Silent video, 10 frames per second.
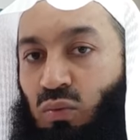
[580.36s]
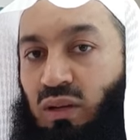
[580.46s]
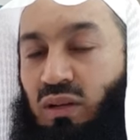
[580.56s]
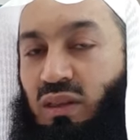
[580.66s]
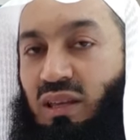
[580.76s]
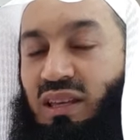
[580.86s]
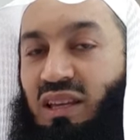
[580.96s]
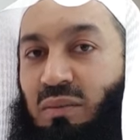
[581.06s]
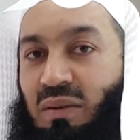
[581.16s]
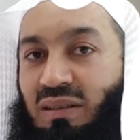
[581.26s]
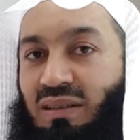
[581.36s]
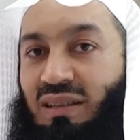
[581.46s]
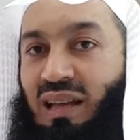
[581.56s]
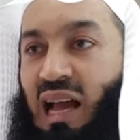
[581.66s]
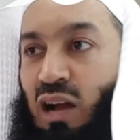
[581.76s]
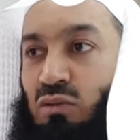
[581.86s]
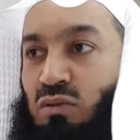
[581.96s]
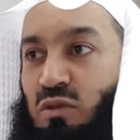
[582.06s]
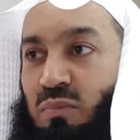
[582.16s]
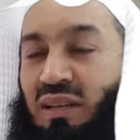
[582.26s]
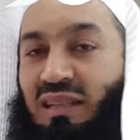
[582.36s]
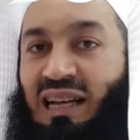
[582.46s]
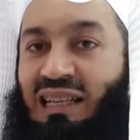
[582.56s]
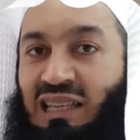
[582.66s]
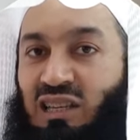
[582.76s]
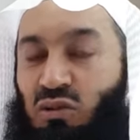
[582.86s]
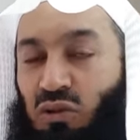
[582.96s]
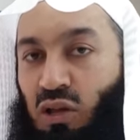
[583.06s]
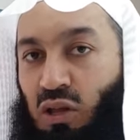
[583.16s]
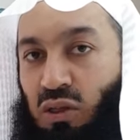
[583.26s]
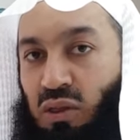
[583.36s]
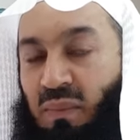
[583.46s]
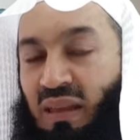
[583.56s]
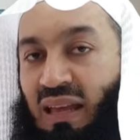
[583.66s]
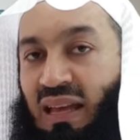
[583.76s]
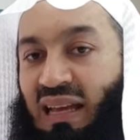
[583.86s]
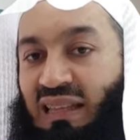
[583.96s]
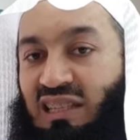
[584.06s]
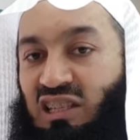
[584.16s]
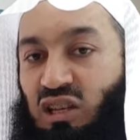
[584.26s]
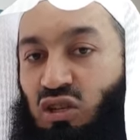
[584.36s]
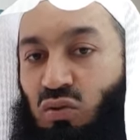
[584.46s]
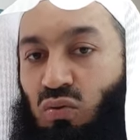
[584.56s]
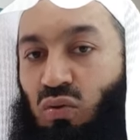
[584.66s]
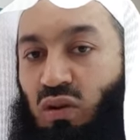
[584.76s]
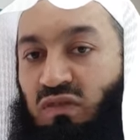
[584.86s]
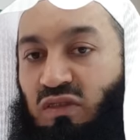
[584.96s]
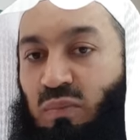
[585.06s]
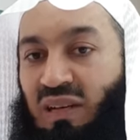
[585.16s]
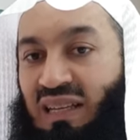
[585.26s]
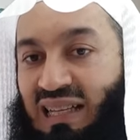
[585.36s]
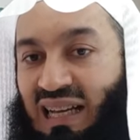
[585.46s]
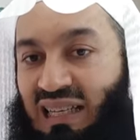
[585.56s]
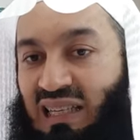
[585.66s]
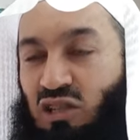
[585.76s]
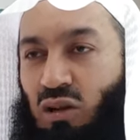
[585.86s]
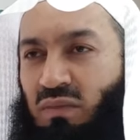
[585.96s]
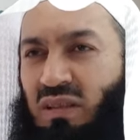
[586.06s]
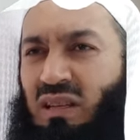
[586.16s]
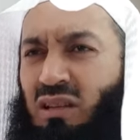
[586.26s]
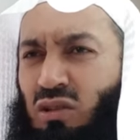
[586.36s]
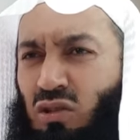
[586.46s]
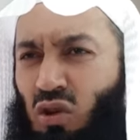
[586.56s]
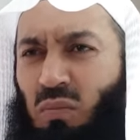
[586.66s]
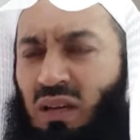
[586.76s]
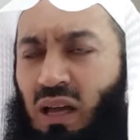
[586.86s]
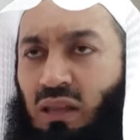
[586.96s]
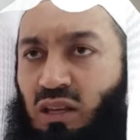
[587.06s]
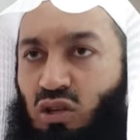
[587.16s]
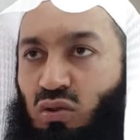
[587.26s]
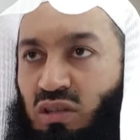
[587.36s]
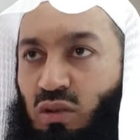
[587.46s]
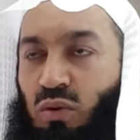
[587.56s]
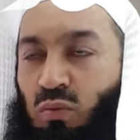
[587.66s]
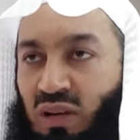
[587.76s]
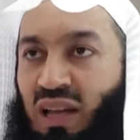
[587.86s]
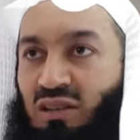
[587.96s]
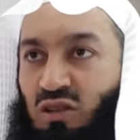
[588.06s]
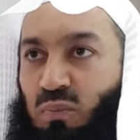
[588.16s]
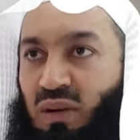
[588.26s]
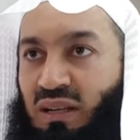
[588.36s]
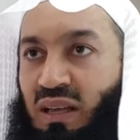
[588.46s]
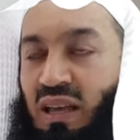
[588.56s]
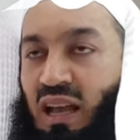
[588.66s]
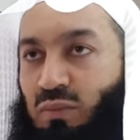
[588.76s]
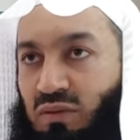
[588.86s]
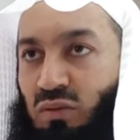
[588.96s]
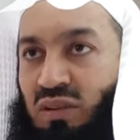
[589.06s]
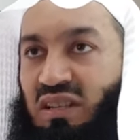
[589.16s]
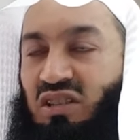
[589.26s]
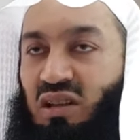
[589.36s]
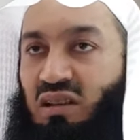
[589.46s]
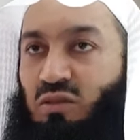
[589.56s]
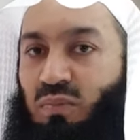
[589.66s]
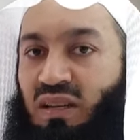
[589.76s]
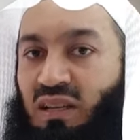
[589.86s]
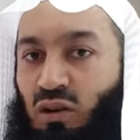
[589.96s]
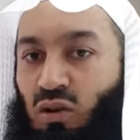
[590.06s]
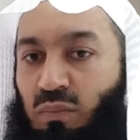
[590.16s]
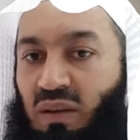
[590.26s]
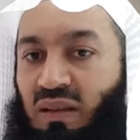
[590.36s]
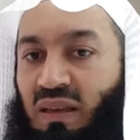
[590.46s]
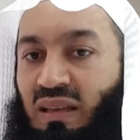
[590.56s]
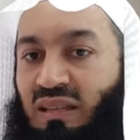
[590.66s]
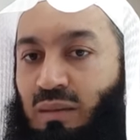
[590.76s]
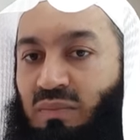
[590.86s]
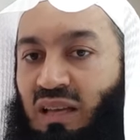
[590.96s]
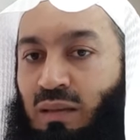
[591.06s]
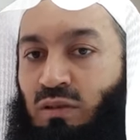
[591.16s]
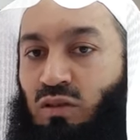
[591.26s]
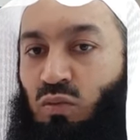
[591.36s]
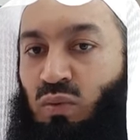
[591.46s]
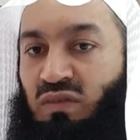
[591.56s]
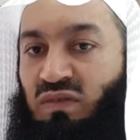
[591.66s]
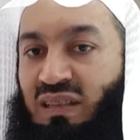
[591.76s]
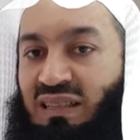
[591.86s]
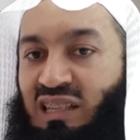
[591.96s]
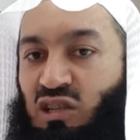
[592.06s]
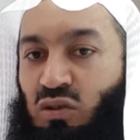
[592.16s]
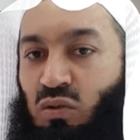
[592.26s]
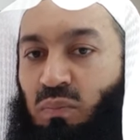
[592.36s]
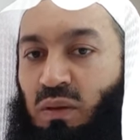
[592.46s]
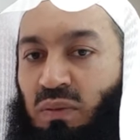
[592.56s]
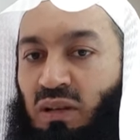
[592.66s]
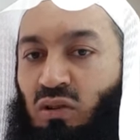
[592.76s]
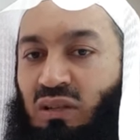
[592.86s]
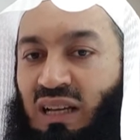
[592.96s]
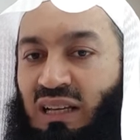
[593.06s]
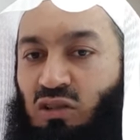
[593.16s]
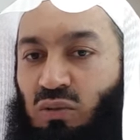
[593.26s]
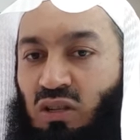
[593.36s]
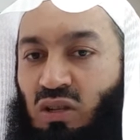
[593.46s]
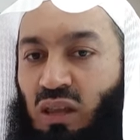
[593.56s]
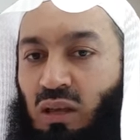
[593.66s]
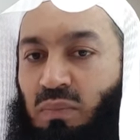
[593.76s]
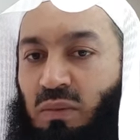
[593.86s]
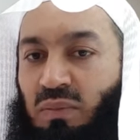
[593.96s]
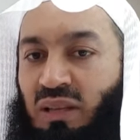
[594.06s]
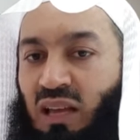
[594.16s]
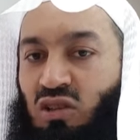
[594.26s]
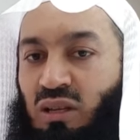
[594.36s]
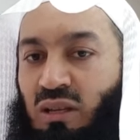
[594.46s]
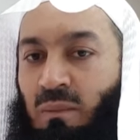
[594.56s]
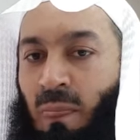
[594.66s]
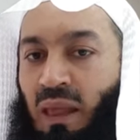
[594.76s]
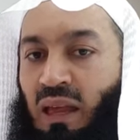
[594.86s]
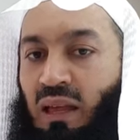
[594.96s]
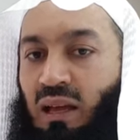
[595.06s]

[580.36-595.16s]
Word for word: we're thinking about how to spread kindness on earth. and this issue of spreading kindness. Obviously, there are so many other issues that we would like to spread, and we've already started spreading a lot, but sometimes we feel that, you know, people are not kind to each other. People actually